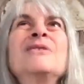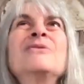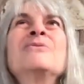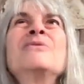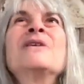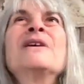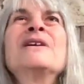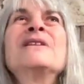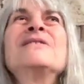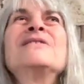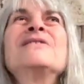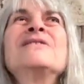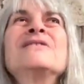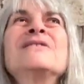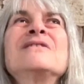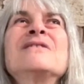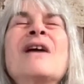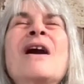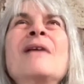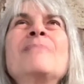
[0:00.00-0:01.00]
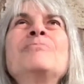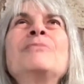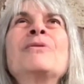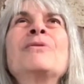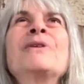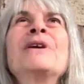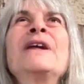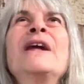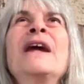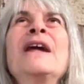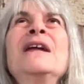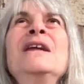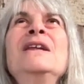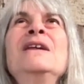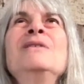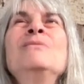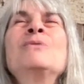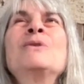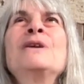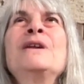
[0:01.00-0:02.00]
do I stop
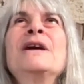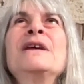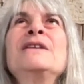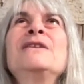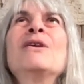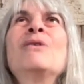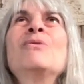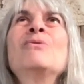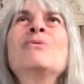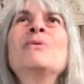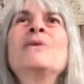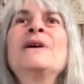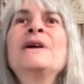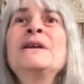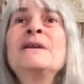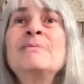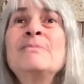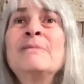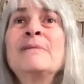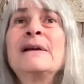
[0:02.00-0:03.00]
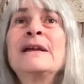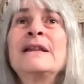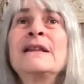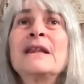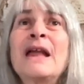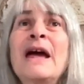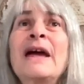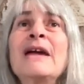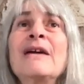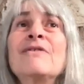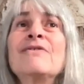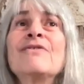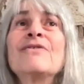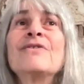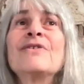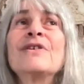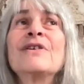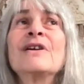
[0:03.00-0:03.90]
creating what I don't want in my life?